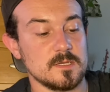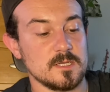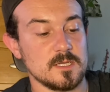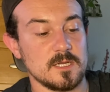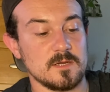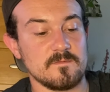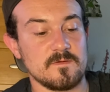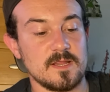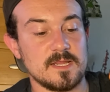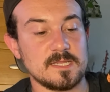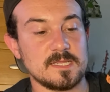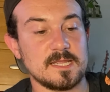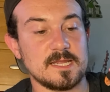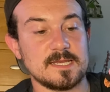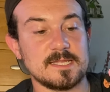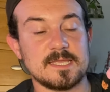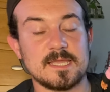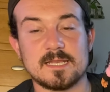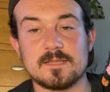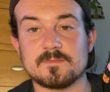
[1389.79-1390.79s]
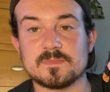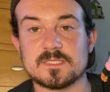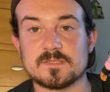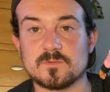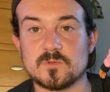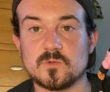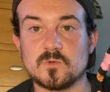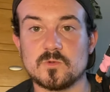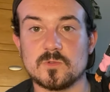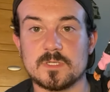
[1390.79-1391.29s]
Alright, and kind of get him some
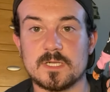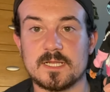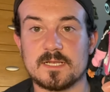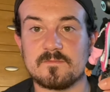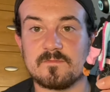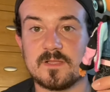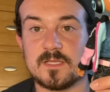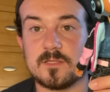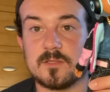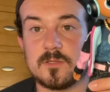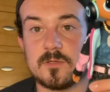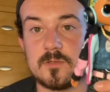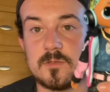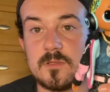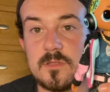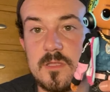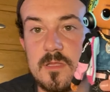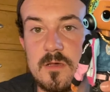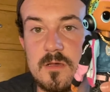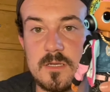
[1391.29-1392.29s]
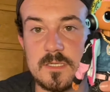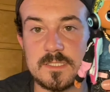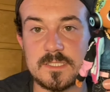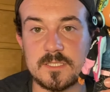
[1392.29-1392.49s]
cool kind of like little looks.